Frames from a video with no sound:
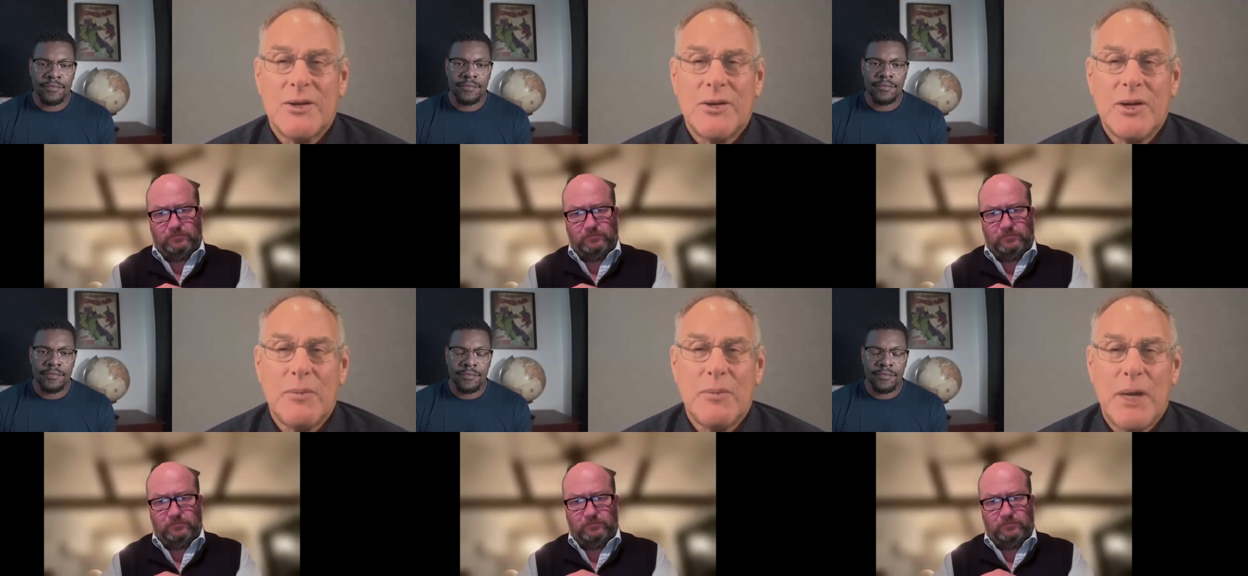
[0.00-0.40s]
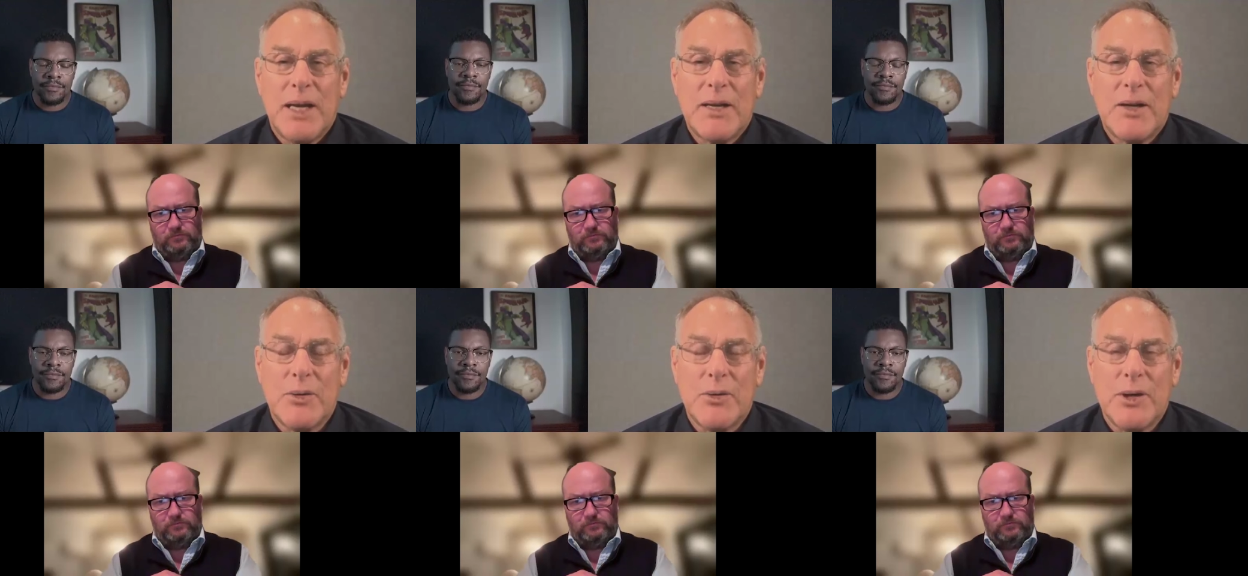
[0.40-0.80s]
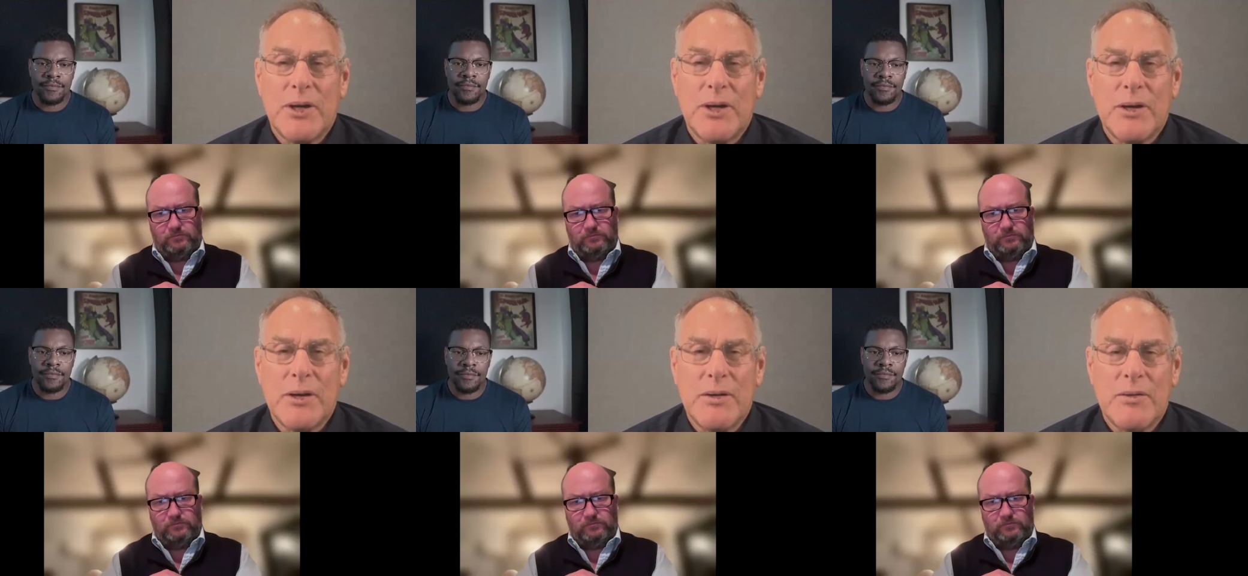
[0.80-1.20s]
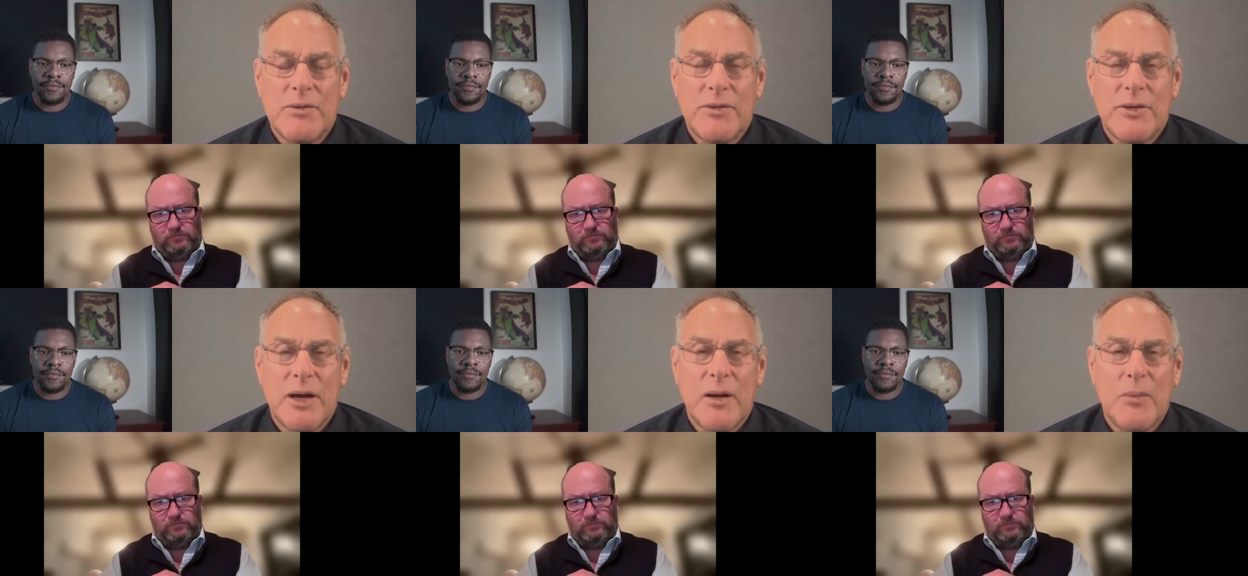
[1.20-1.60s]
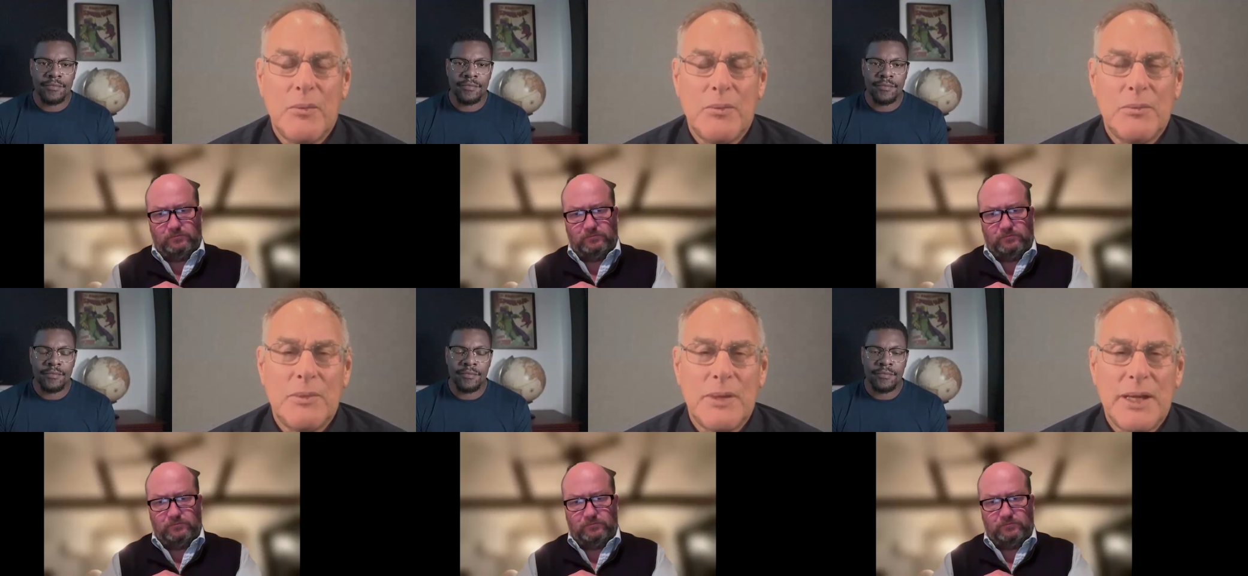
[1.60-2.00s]
Speaker 1: Early in my career,
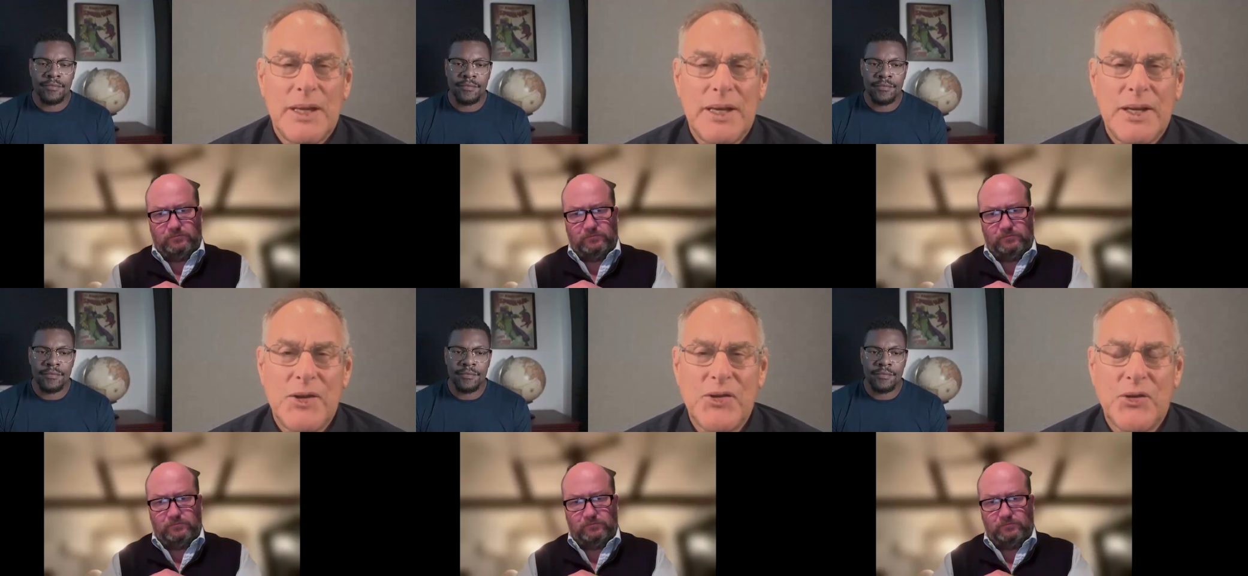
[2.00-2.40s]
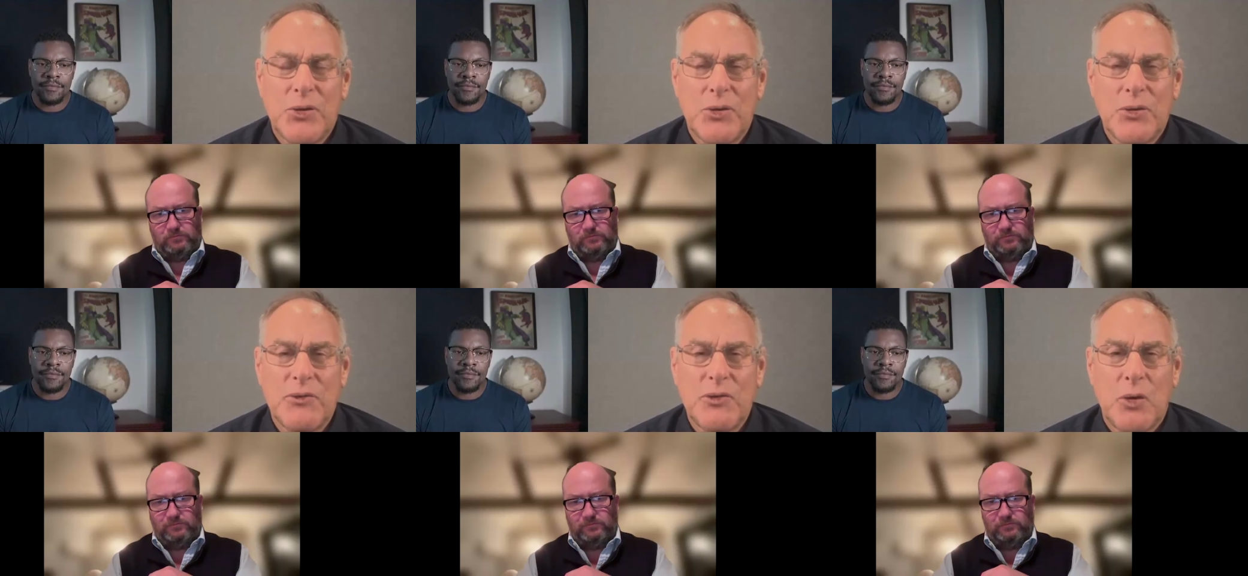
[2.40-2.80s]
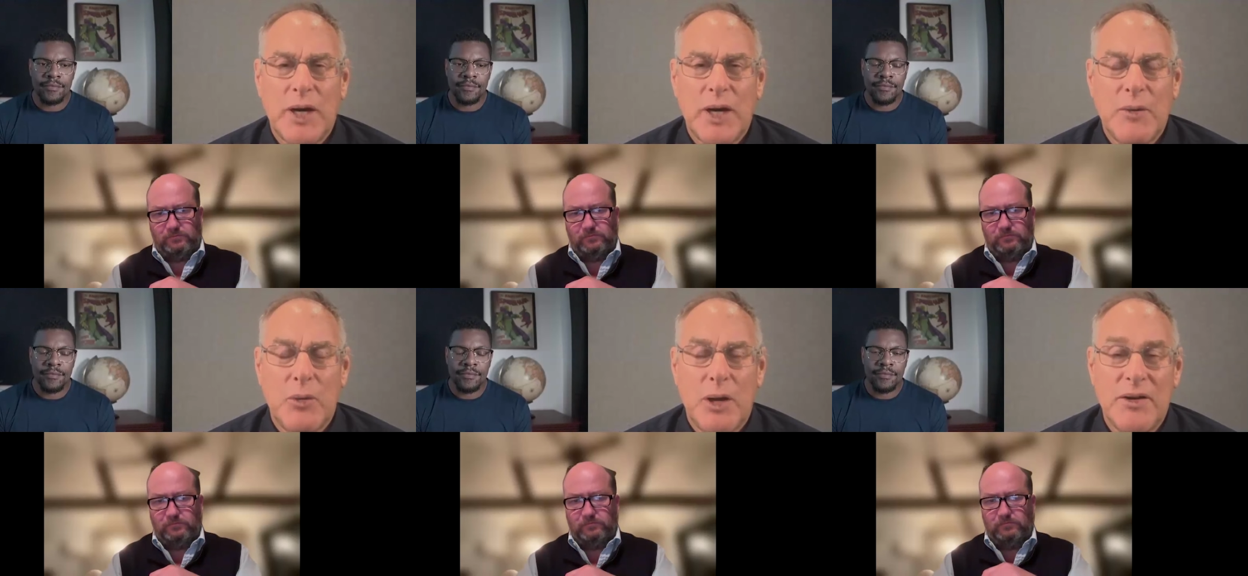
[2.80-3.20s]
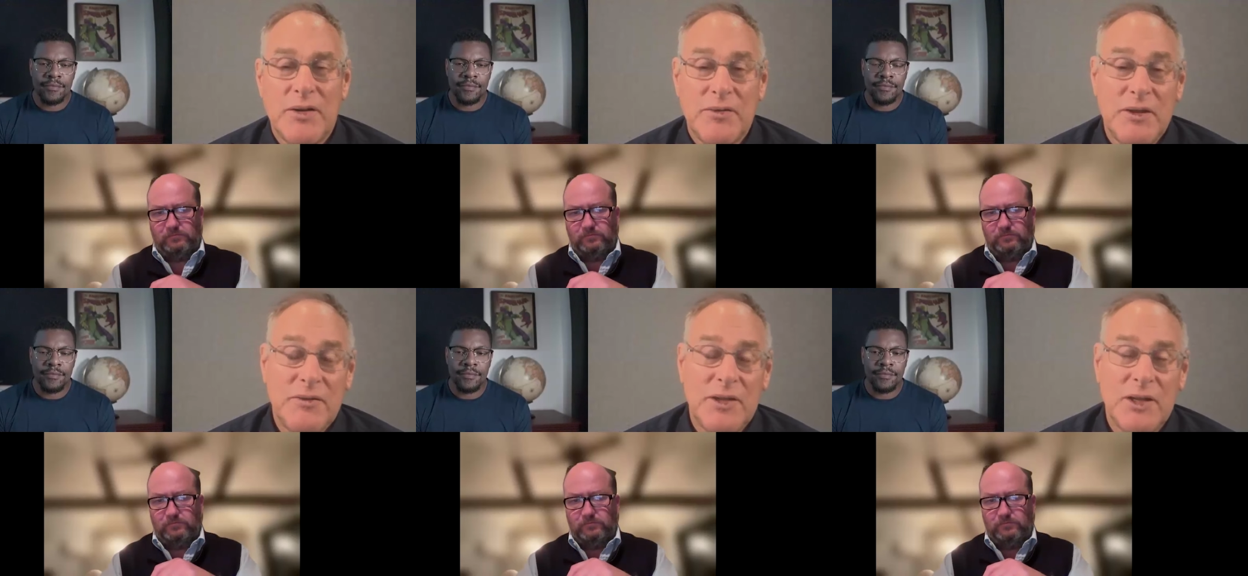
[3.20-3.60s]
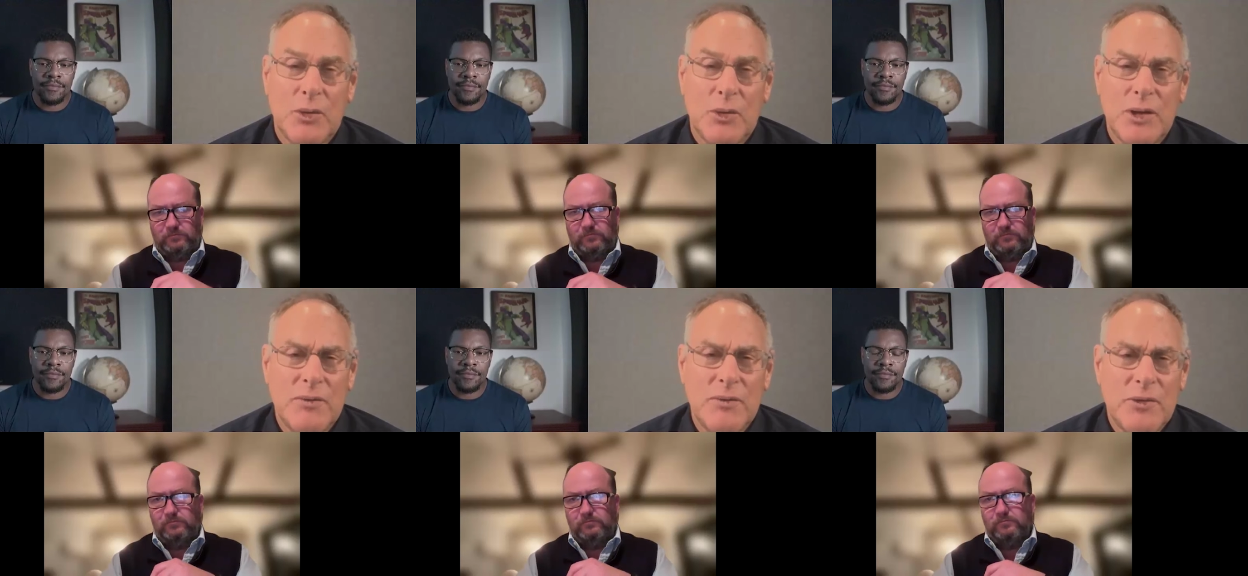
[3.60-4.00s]
from age sort of 21 to
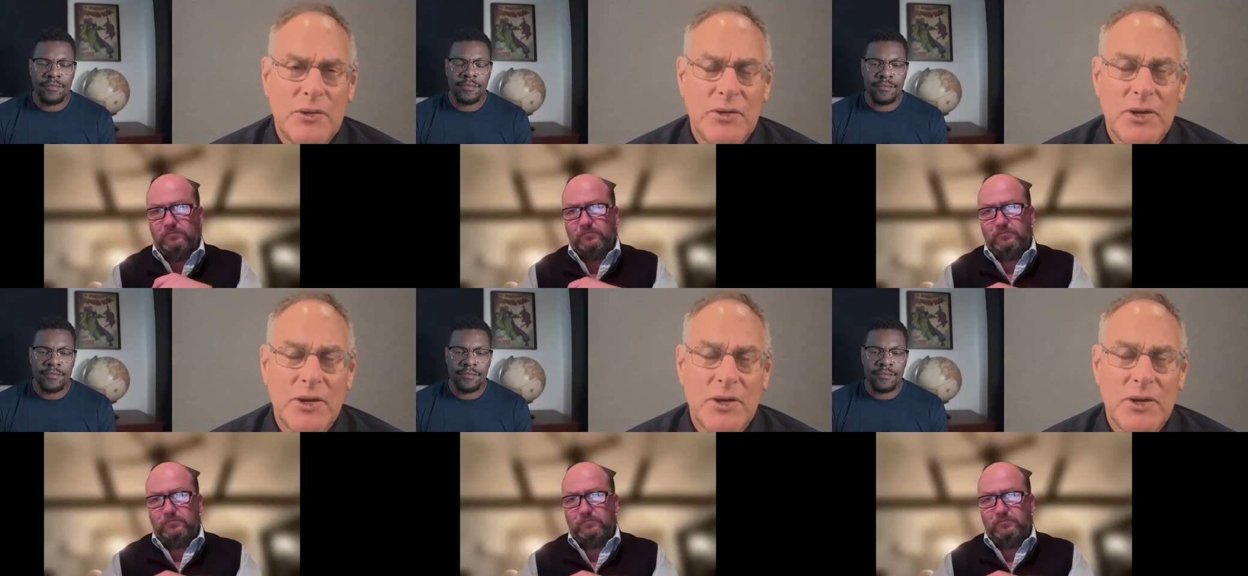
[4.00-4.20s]
51,